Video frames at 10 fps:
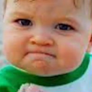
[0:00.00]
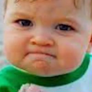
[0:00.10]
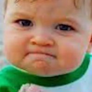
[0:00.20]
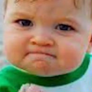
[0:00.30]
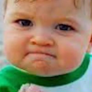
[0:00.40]

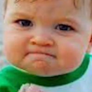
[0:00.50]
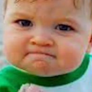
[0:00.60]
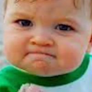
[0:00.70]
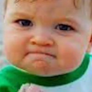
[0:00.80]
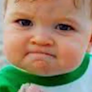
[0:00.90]

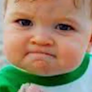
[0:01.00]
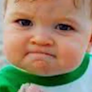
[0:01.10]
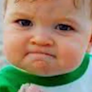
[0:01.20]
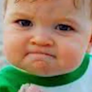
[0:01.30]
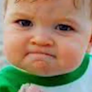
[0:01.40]

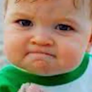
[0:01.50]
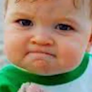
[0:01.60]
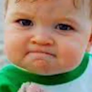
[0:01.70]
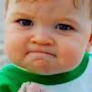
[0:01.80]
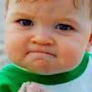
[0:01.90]

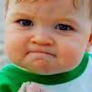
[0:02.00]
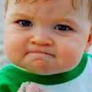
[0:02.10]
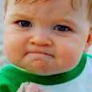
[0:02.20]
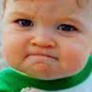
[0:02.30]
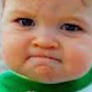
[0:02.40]

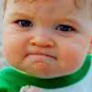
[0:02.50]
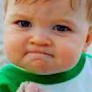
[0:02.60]
Nobody speaks.